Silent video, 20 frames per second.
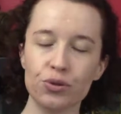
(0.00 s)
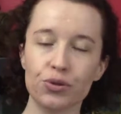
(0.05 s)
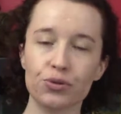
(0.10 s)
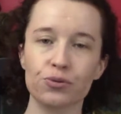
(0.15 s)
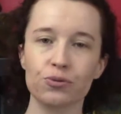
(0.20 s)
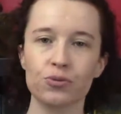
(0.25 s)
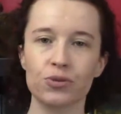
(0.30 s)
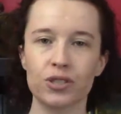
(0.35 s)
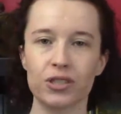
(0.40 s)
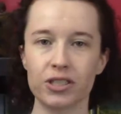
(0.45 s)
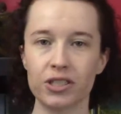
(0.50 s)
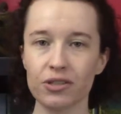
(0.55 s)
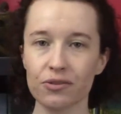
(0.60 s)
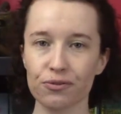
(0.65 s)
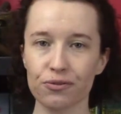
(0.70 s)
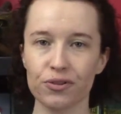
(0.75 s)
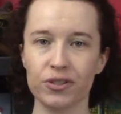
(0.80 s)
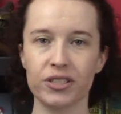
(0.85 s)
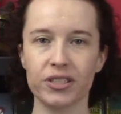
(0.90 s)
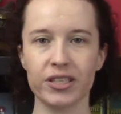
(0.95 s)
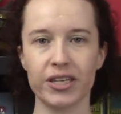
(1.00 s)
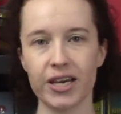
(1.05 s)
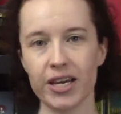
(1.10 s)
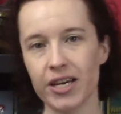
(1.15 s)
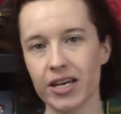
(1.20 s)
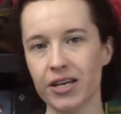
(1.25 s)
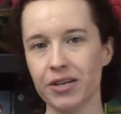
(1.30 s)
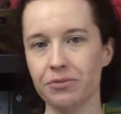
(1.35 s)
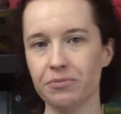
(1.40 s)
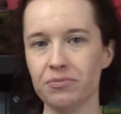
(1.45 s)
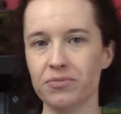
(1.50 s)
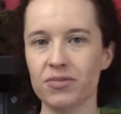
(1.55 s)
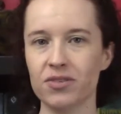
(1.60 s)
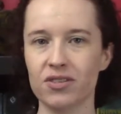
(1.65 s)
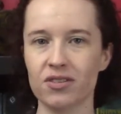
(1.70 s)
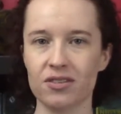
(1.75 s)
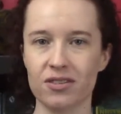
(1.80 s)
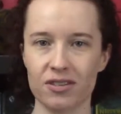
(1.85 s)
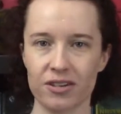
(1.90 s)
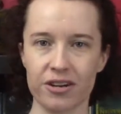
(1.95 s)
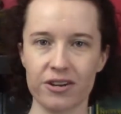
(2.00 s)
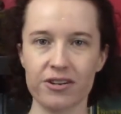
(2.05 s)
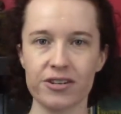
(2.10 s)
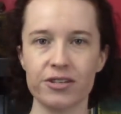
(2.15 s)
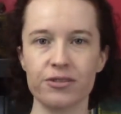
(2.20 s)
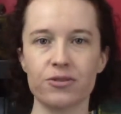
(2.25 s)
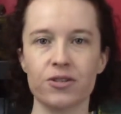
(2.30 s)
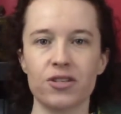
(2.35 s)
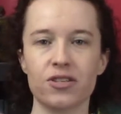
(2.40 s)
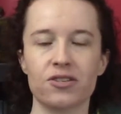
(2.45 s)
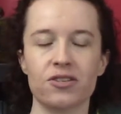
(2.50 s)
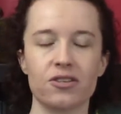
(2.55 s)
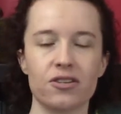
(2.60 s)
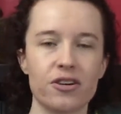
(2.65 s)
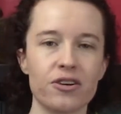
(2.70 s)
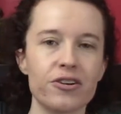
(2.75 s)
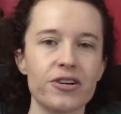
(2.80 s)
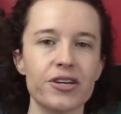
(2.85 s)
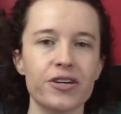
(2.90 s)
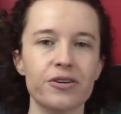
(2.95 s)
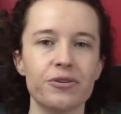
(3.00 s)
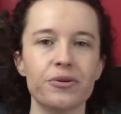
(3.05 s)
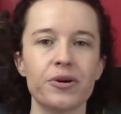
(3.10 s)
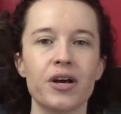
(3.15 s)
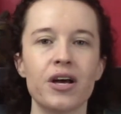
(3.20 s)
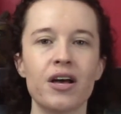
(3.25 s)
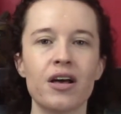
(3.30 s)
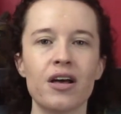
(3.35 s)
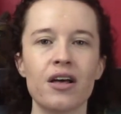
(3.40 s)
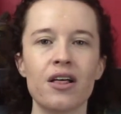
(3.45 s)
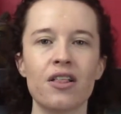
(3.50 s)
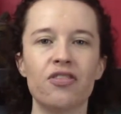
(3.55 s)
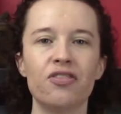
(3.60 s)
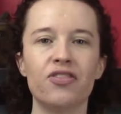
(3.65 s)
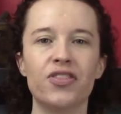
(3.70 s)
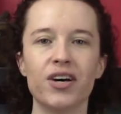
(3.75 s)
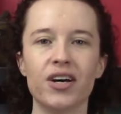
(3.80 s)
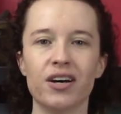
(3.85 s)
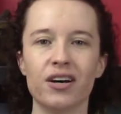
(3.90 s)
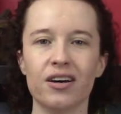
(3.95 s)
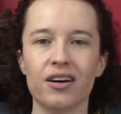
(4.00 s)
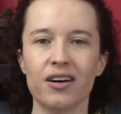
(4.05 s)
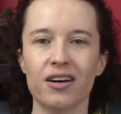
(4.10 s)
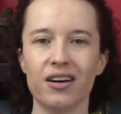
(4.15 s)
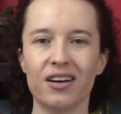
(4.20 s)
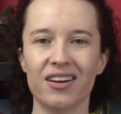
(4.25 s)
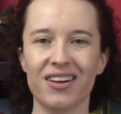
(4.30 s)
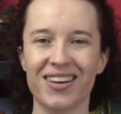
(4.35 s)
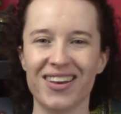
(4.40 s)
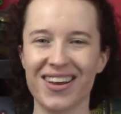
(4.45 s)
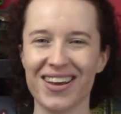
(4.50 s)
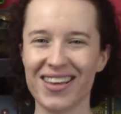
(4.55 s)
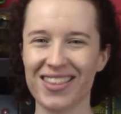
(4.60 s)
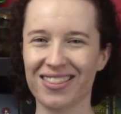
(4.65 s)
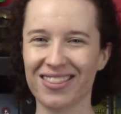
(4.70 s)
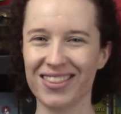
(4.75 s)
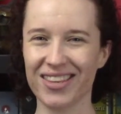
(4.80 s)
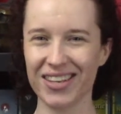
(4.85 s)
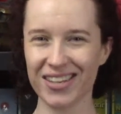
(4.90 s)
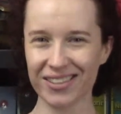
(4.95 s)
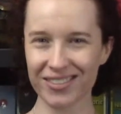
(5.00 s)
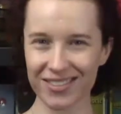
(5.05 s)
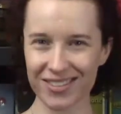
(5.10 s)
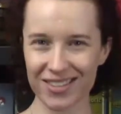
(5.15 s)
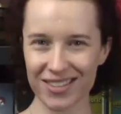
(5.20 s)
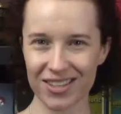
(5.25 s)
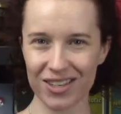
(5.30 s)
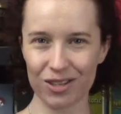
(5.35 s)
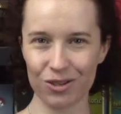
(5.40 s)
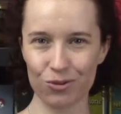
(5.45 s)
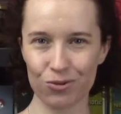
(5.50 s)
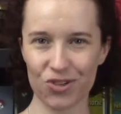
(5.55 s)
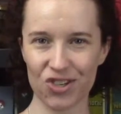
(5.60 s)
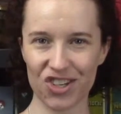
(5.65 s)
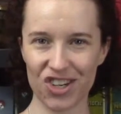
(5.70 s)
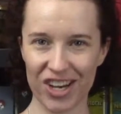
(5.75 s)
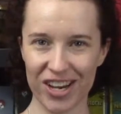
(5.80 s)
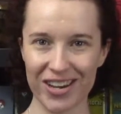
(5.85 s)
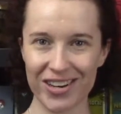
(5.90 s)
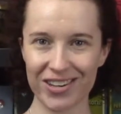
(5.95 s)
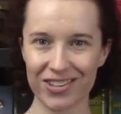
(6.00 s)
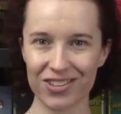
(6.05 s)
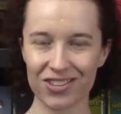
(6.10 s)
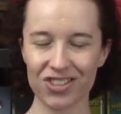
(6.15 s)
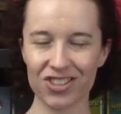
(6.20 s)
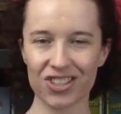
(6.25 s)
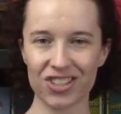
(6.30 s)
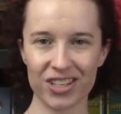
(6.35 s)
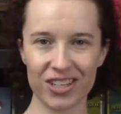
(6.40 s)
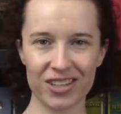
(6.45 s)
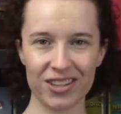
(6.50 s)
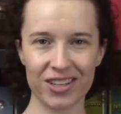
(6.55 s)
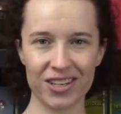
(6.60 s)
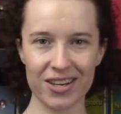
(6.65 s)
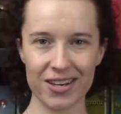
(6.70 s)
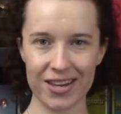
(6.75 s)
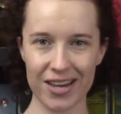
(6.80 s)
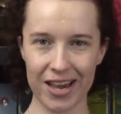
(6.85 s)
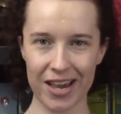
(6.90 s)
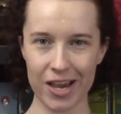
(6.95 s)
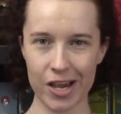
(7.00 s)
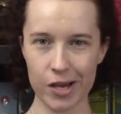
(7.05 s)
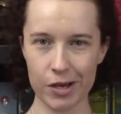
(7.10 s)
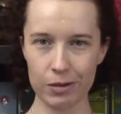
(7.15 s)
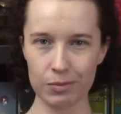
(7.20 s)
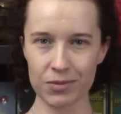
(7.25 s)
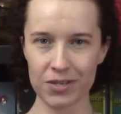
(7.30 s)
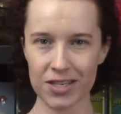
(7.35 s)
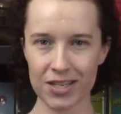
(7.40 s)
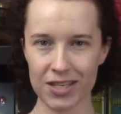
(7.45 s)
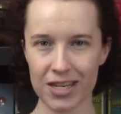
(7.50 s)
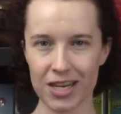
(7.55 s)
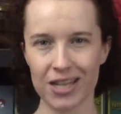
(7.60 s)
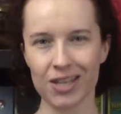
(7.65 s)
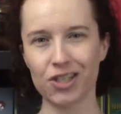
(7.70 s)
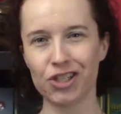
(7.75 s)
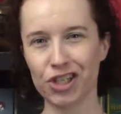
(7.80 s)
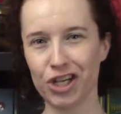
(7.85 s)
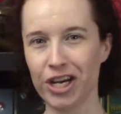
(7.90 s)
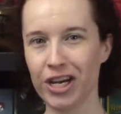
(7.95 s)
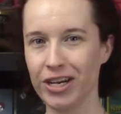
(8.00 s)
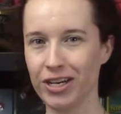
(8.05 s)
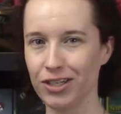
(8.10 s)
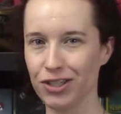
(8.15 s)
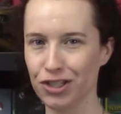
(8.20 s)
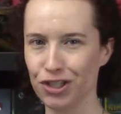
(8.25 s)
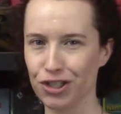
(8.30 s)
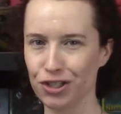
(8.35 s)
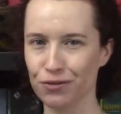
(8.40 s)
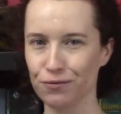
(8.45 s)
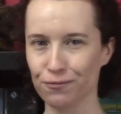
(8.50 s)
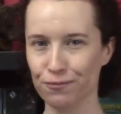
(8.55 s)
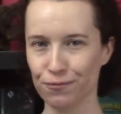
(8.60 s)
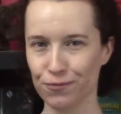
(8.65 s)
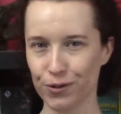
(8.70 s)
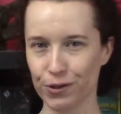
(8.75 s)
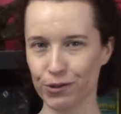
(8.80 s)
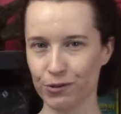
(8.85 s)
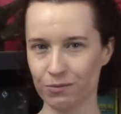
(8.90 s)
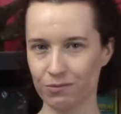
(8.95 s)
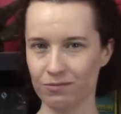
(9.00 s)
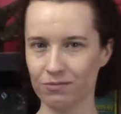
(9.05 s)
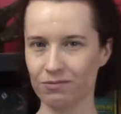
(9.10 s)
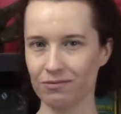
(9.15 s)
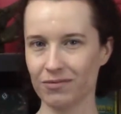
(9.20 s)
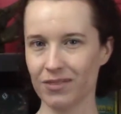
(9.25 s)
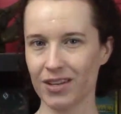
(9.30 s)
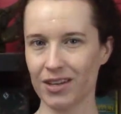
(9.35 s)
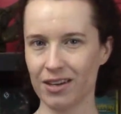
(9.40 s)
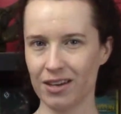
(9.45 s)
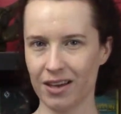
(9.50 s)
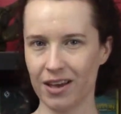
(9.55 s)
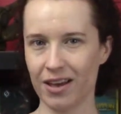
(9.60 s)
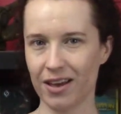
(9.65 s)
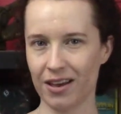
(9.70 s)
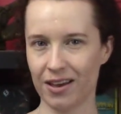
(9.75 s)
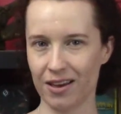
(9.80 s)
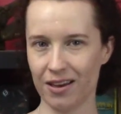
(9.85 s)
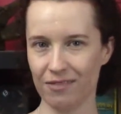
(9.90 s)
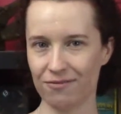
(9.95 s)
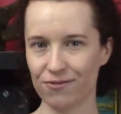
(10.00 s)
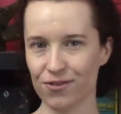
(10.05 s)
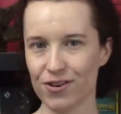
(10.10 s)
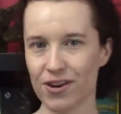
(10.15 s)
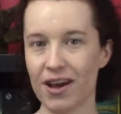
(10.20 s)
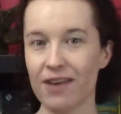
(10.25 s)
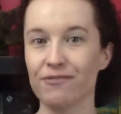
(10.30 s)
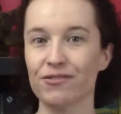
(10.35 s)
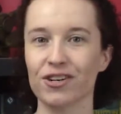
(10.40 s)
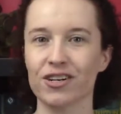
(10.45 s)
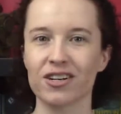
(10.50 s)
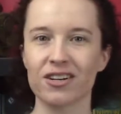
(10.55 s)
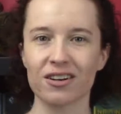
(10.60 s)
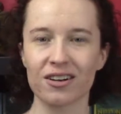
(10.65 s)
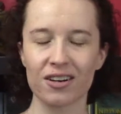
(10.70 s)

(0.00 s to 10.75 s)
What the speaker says: through the different games, scenario to scenario, the things that you change in the game stay changed for forever.